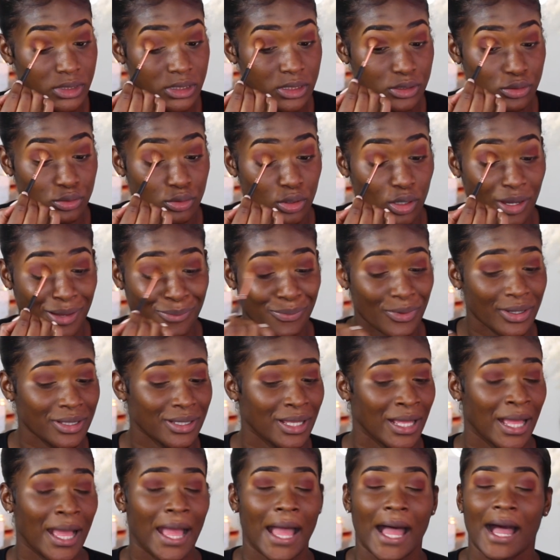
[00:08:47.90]
you know, I
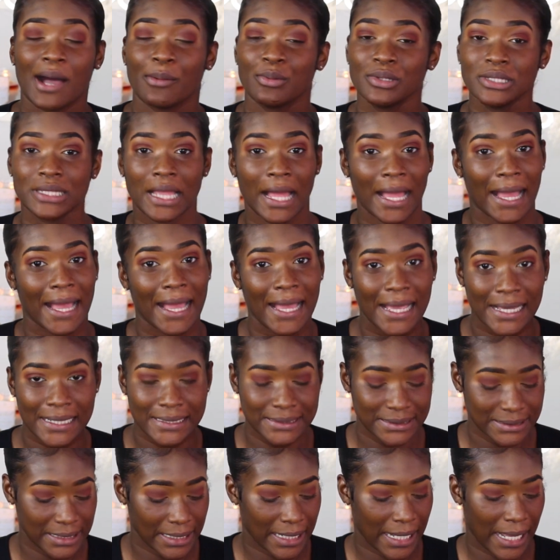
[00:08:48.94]
want the
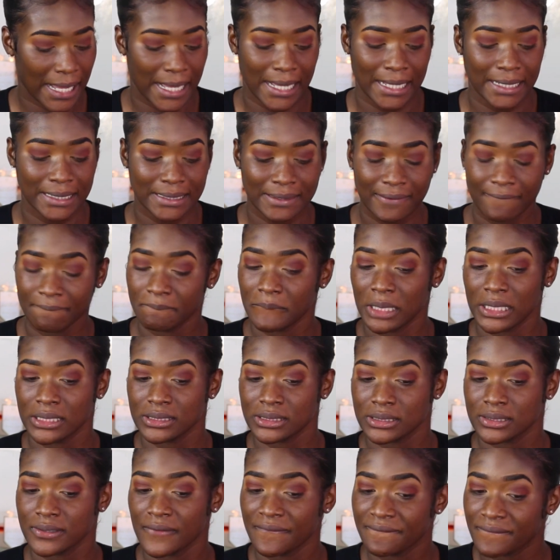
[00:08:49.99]
eyes to kind of
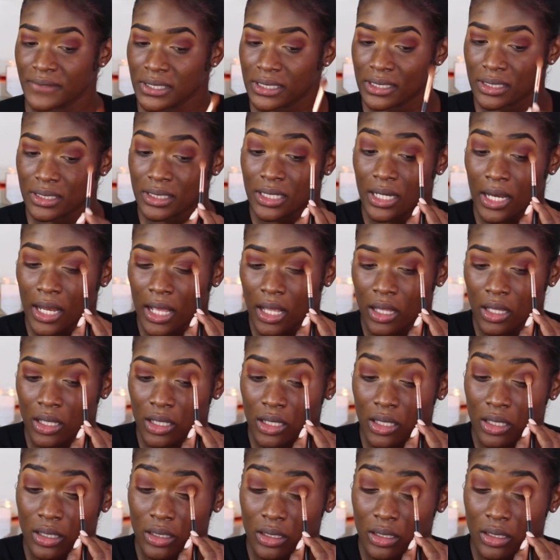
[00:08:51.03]
match the fit. Like,